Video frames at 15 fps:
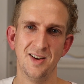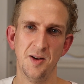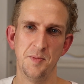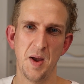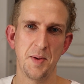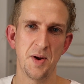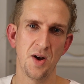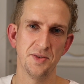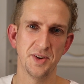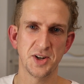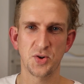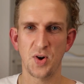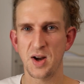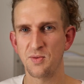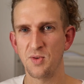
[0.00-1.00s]
Maybe on the
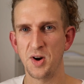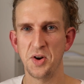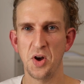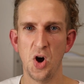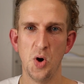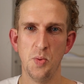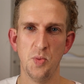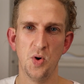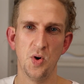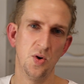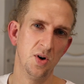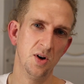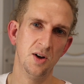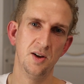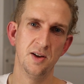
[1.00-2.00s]
train ride home
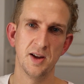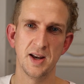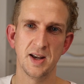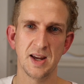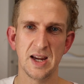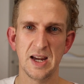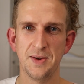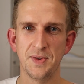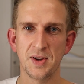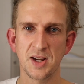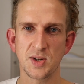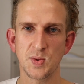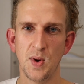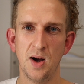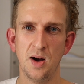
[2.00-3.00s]
or in the evening
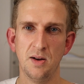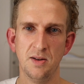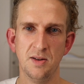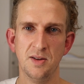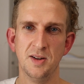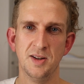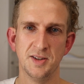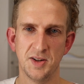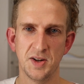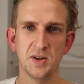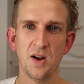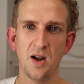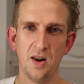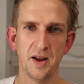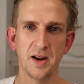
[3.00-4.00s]
as well. So you've
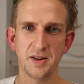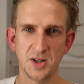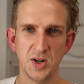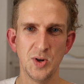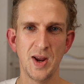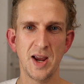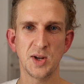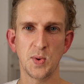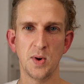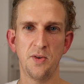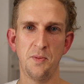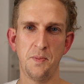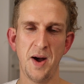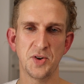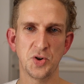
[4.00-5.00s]
got like 2 days worth
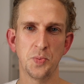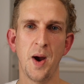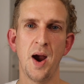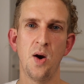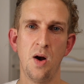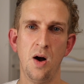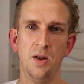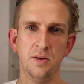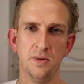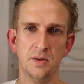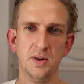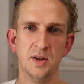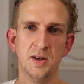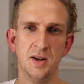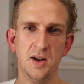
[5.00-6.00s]
of battery power on
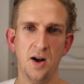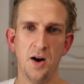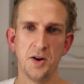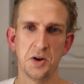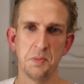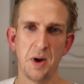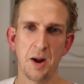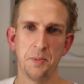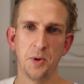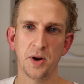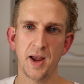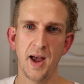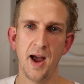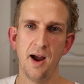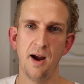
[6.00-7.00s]
your MacBook
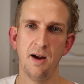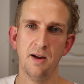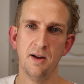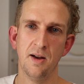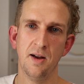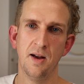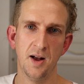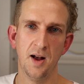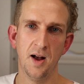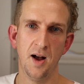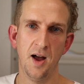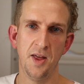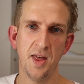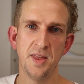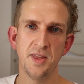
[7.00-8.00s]
Air.
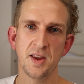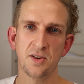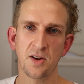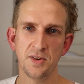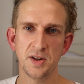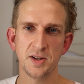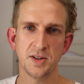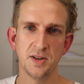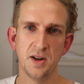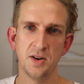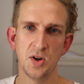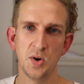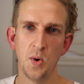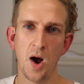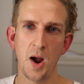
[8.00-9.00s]
And then they've got the
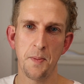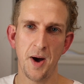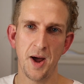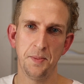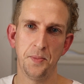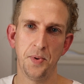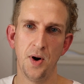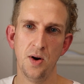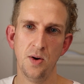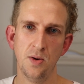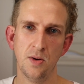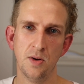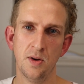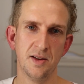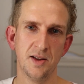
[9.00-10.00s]
new iPad Pro,
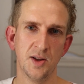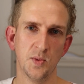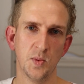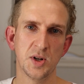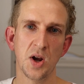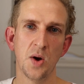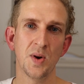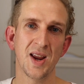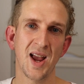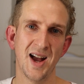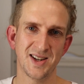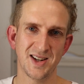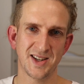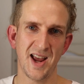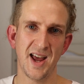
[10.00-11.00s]
which only has
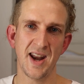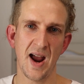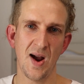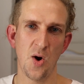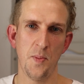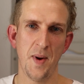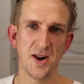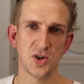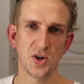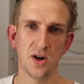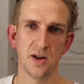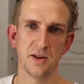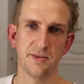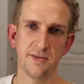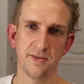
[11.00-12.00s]
a 10-hour battery
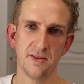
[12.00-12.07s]
life.